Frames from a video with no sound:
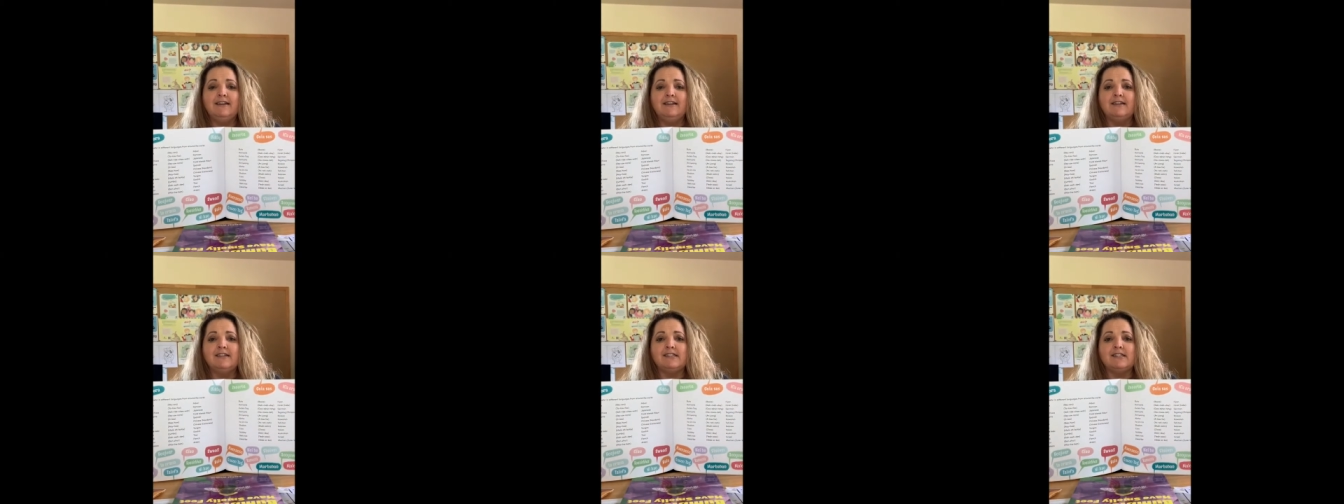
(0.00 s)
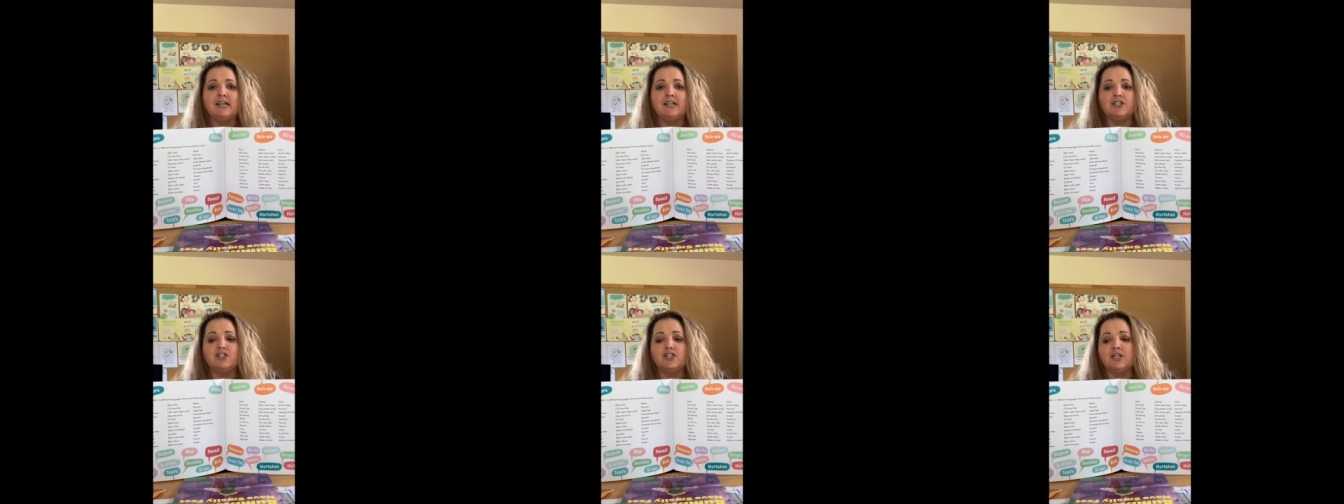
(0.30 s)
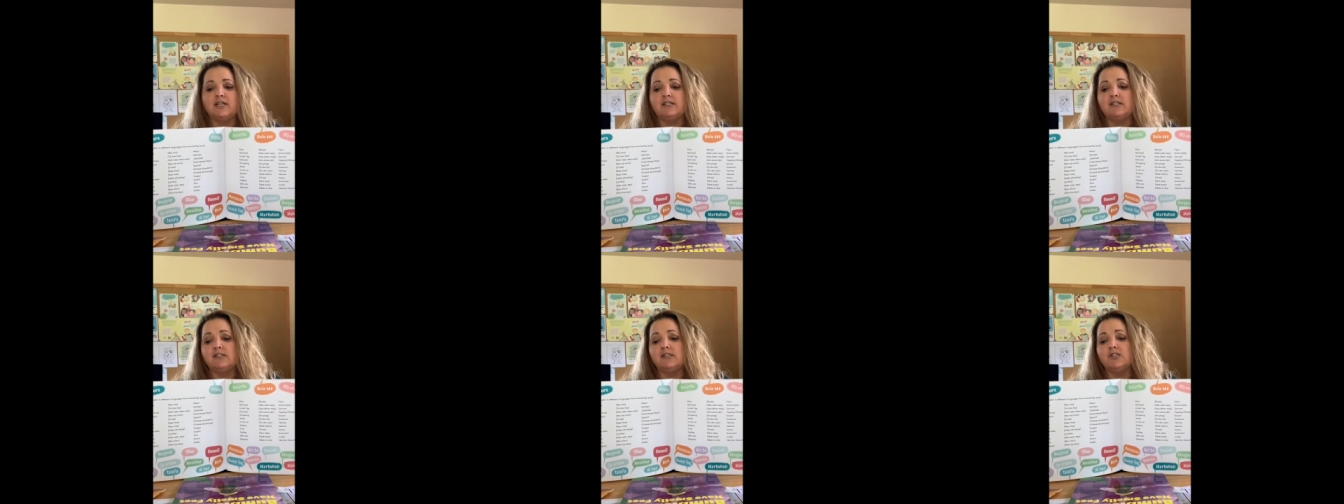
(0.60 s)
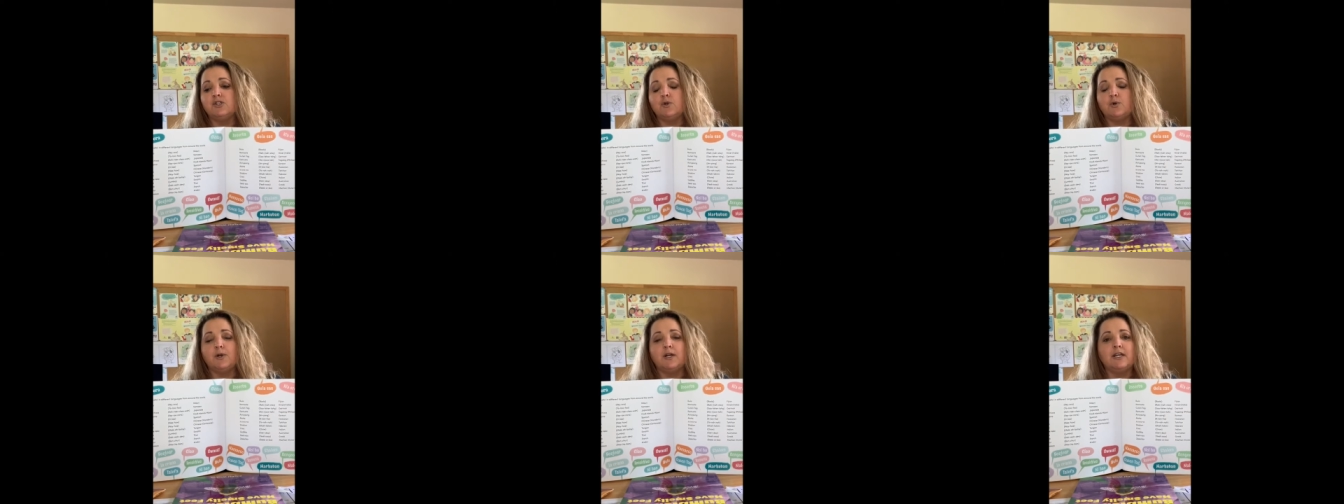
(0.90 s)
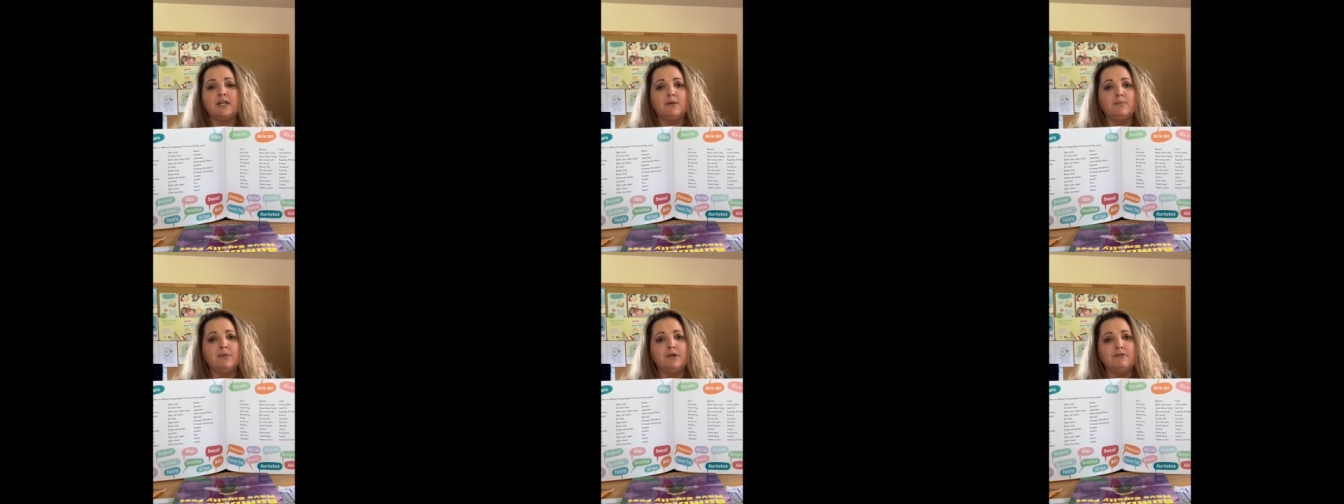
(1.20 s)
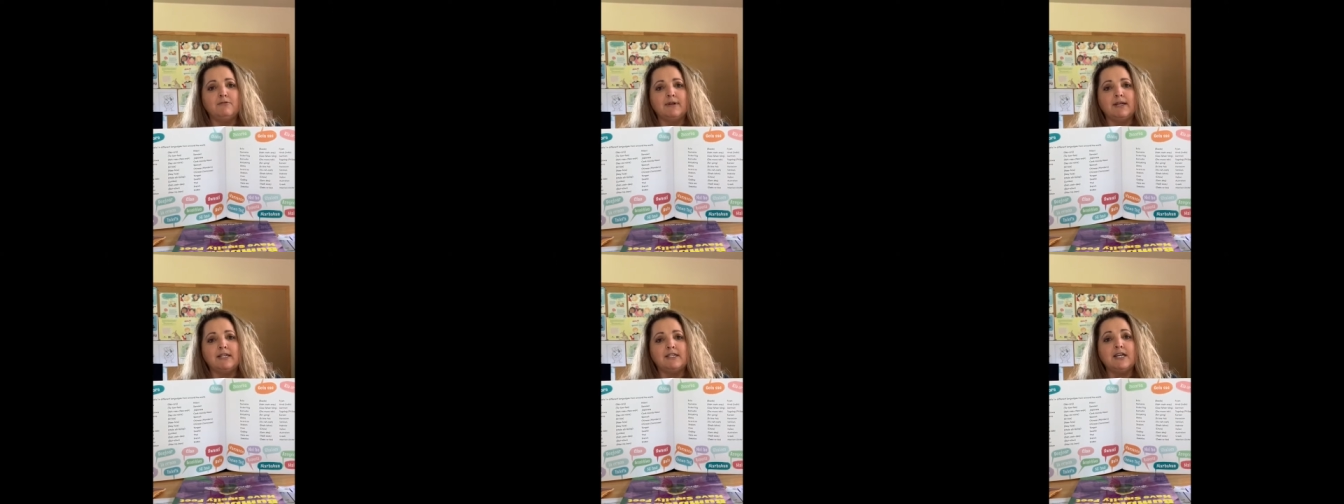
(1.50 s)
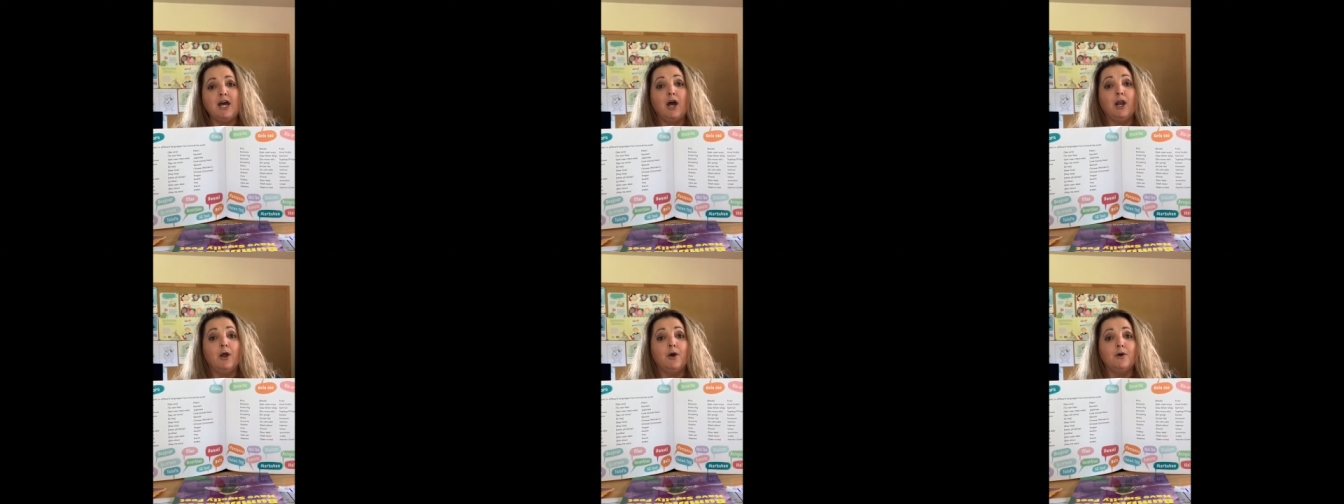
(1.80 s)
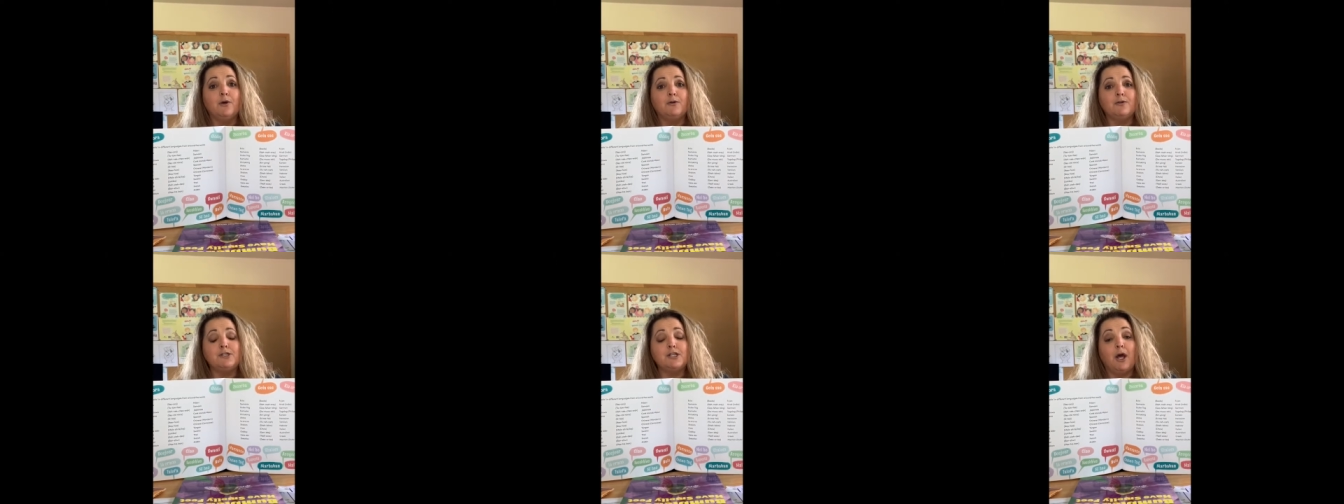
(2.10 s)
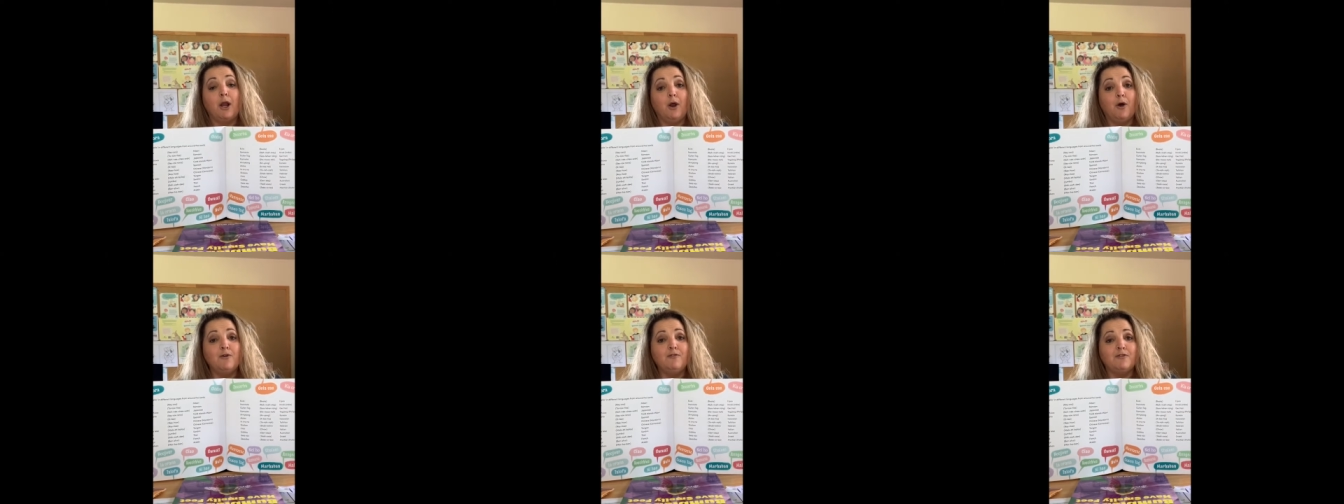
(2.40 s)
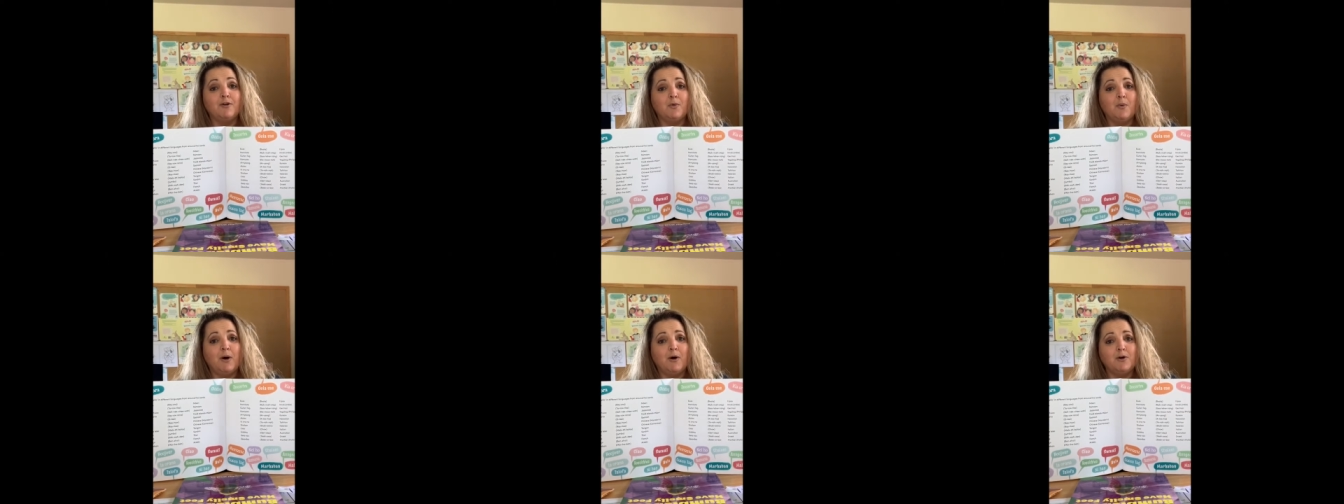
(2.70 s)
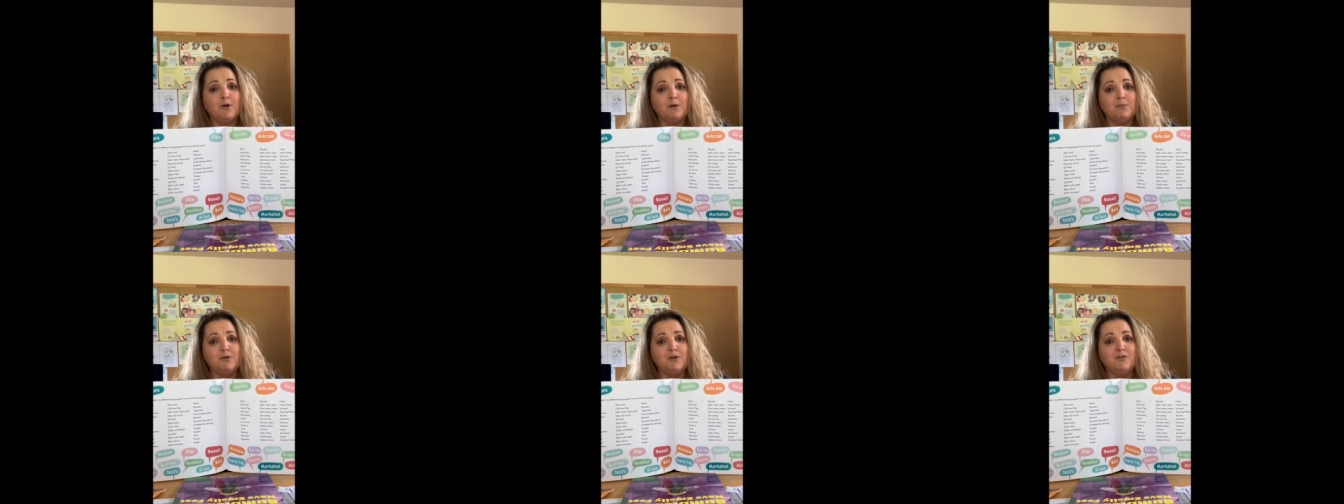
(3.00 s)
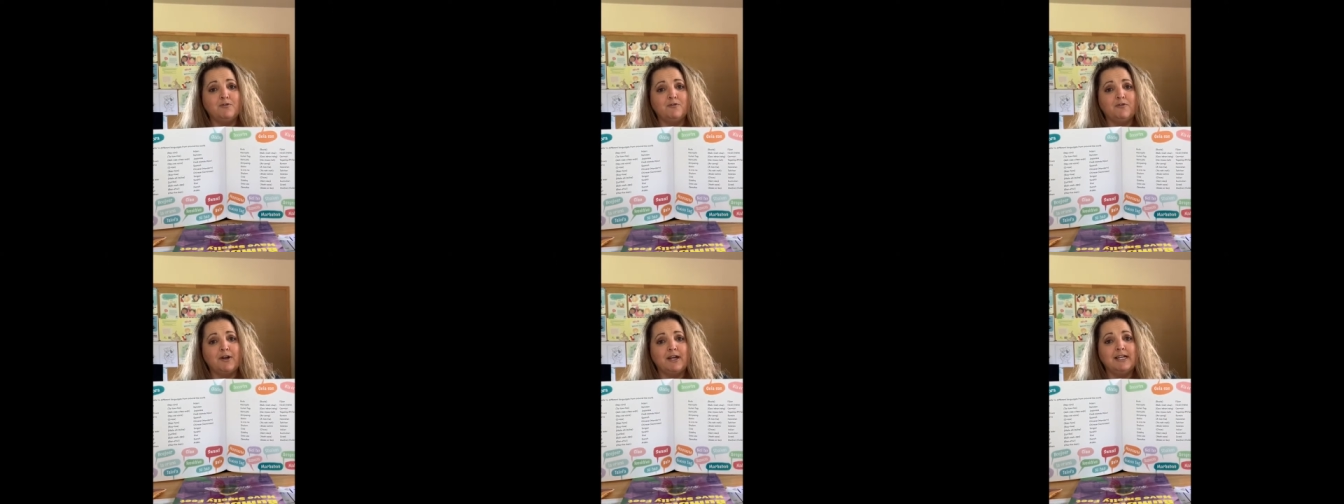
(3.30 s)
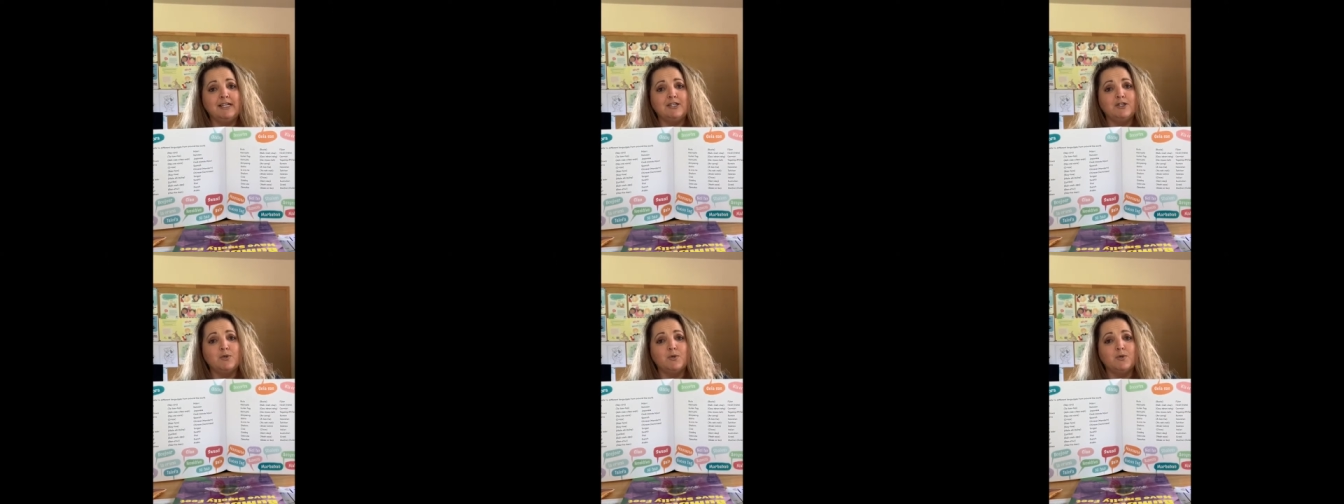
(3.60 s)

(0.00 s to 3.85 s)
such as the story can be read, hello Tello" for welcome new friend,